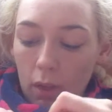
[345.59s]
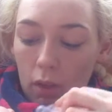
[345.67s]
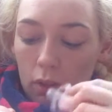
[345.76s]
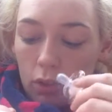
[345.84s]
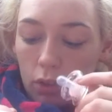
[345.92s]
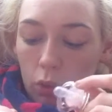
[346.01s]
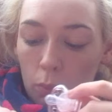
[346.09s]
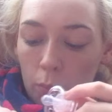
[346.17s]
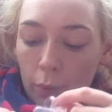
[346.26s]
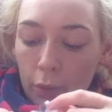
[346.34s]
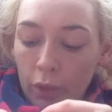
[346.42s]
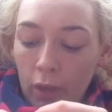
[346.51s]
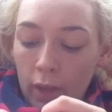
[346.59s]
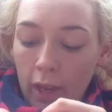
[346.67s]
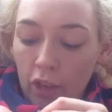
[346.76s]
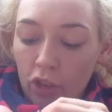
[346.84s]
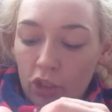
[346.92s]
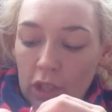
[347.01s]
also. But I
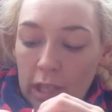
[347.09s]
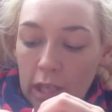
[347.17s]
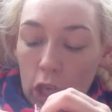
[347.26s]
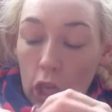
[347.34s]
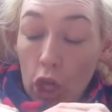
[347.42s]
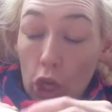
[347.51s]
actually